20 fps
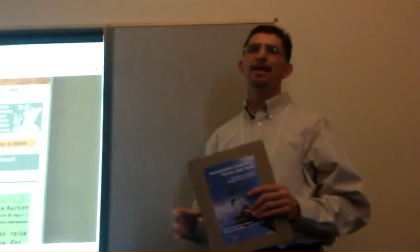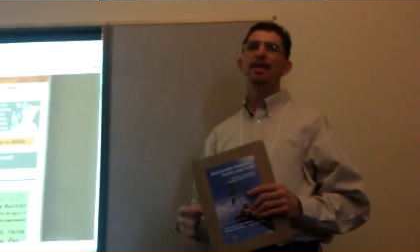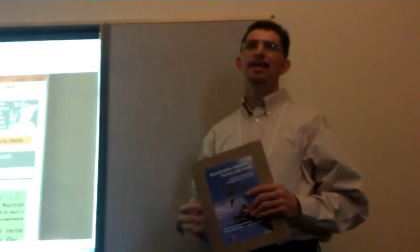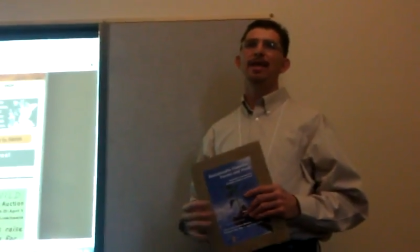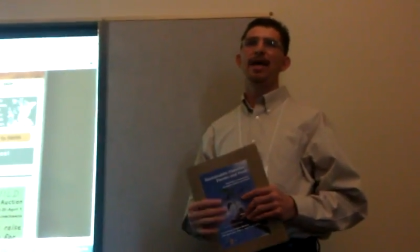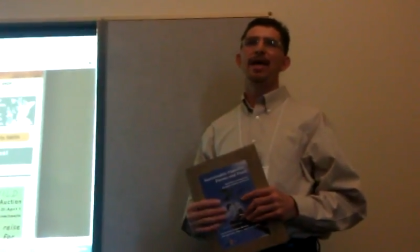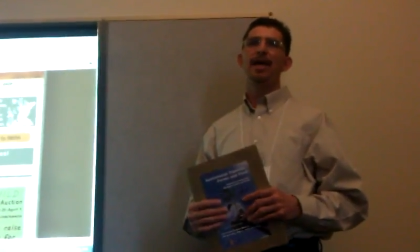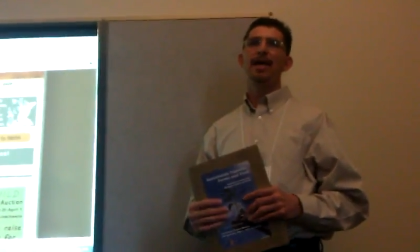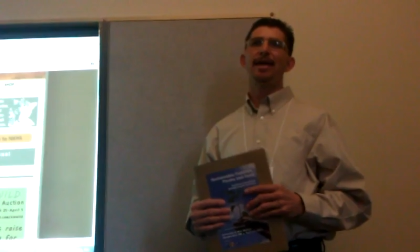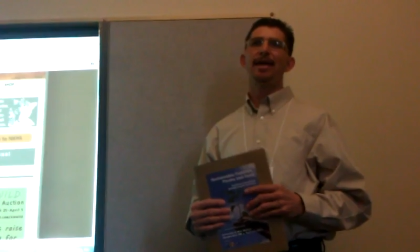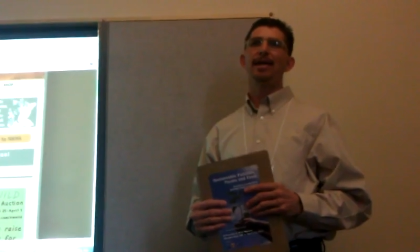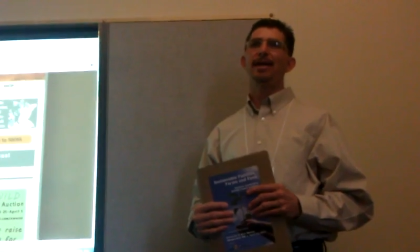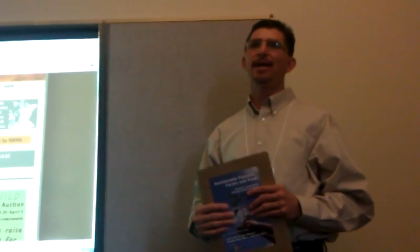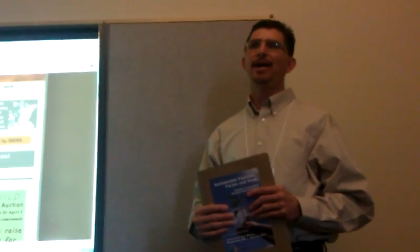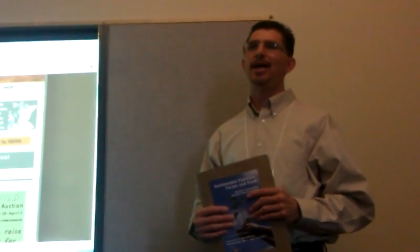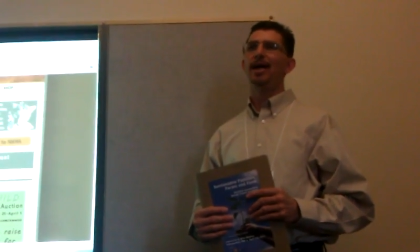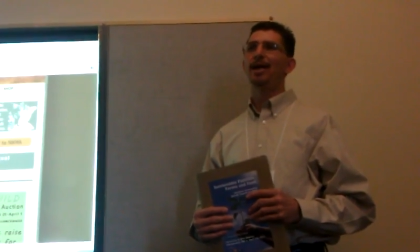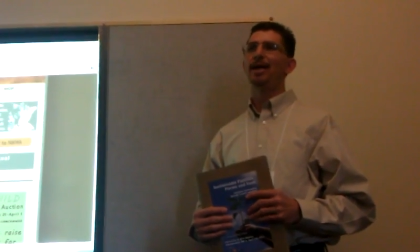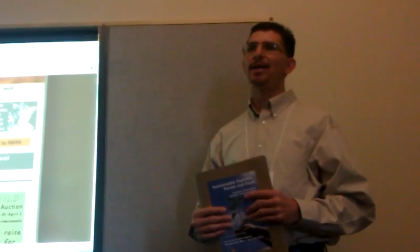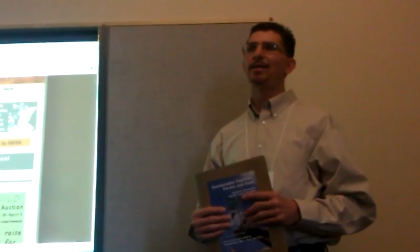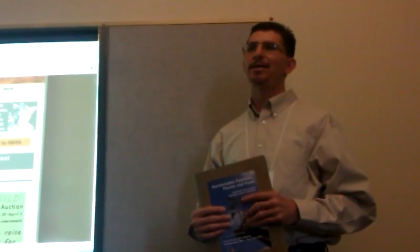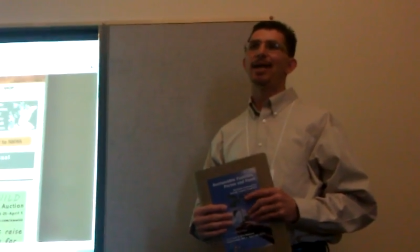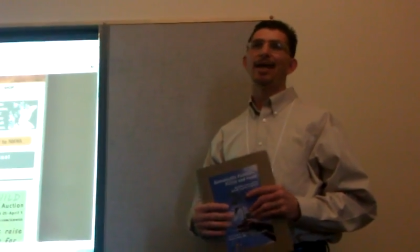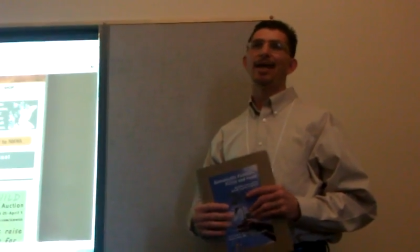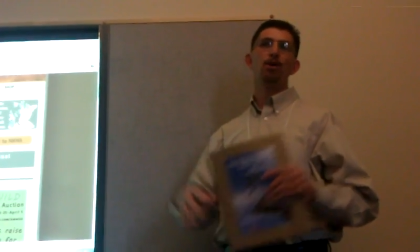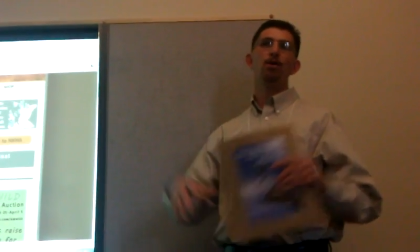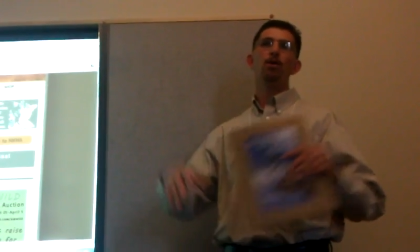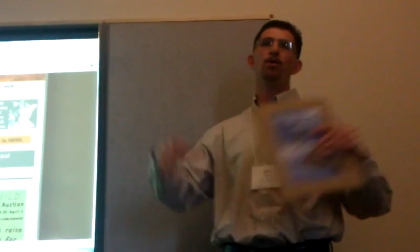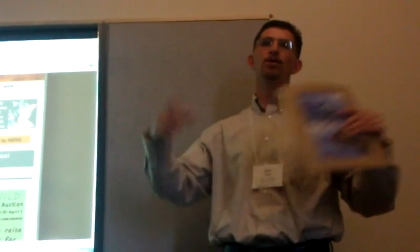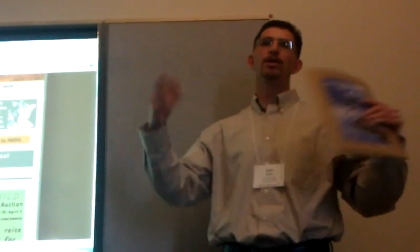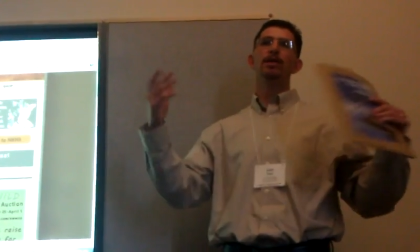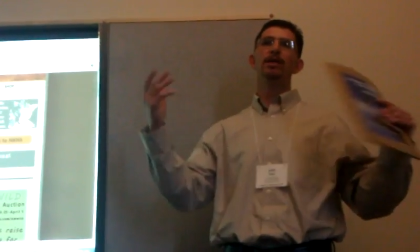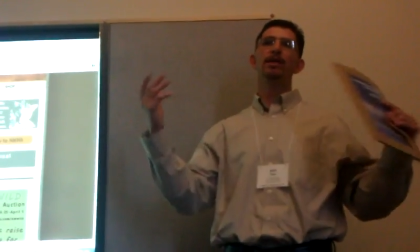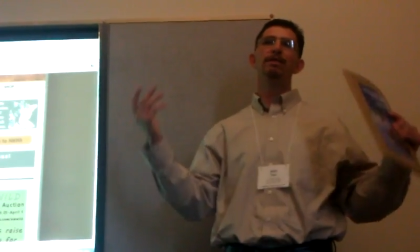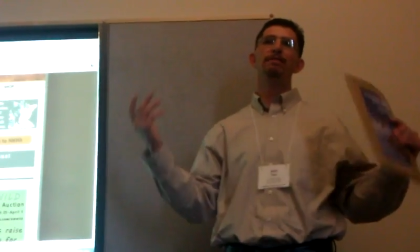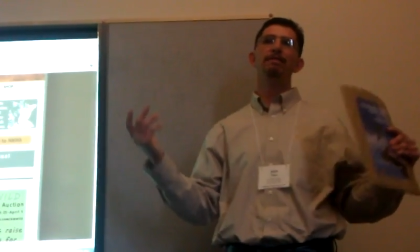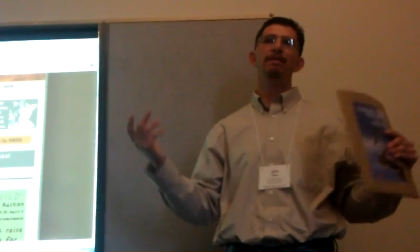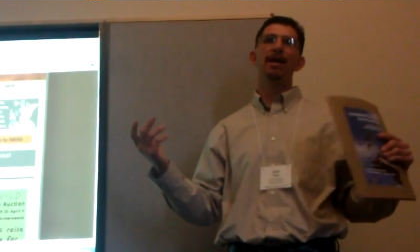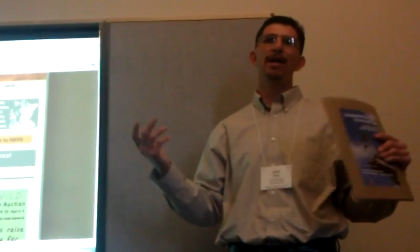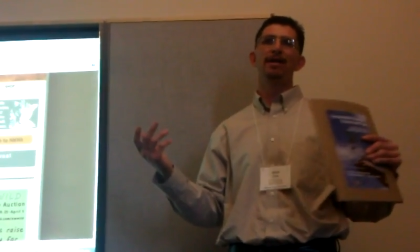they uh, they hold an
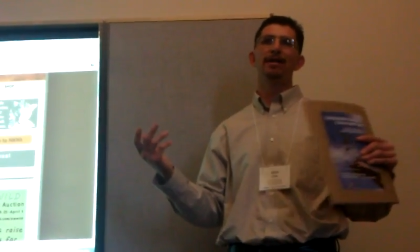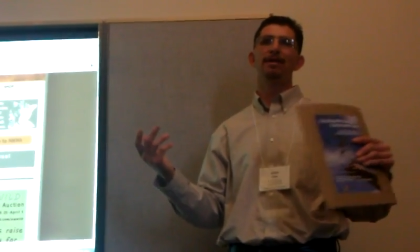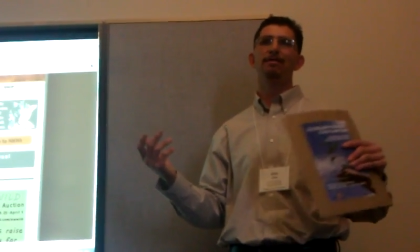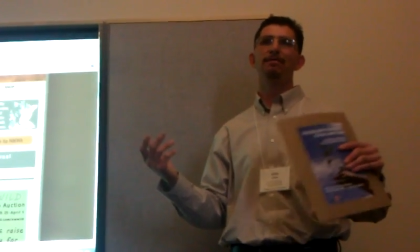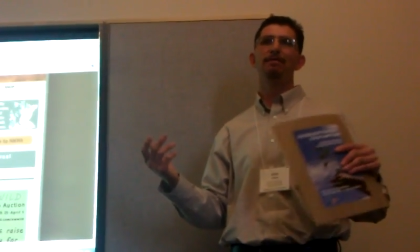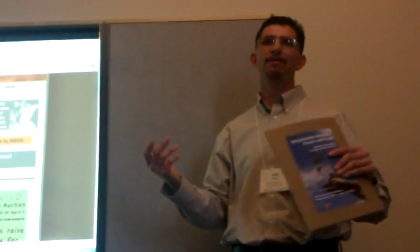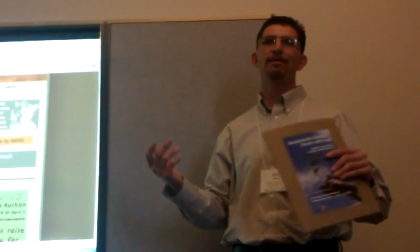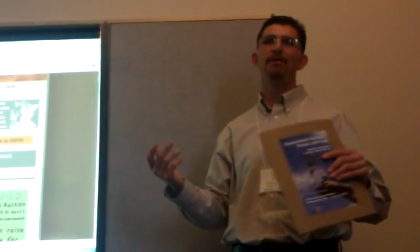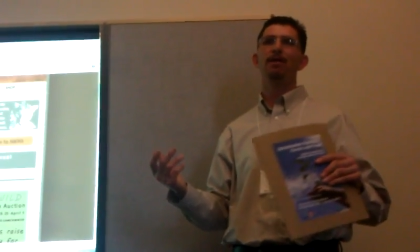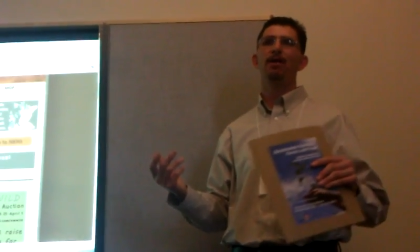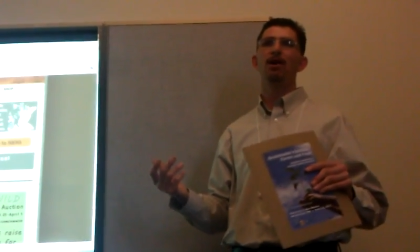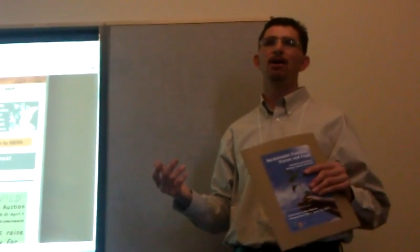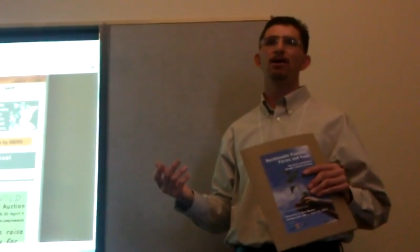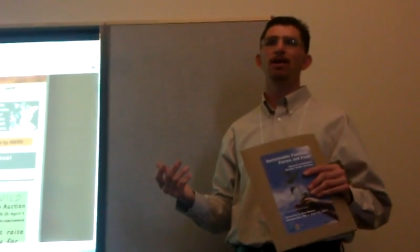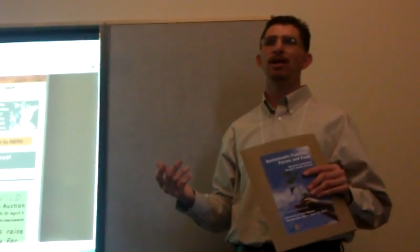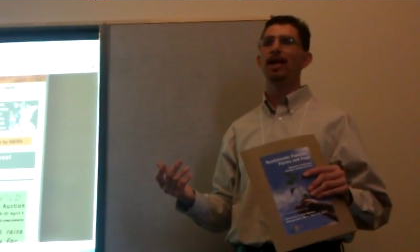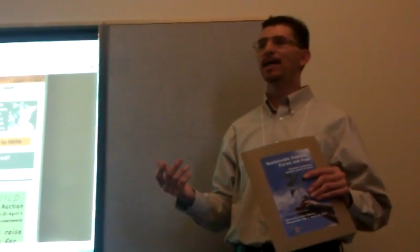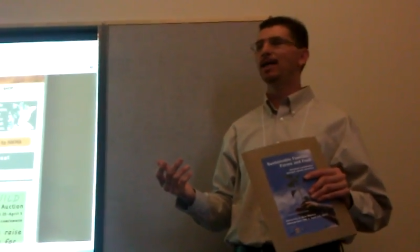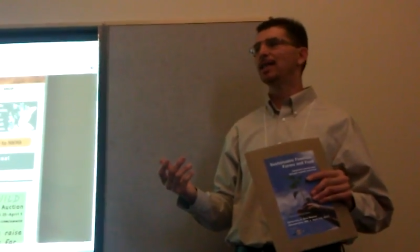event for all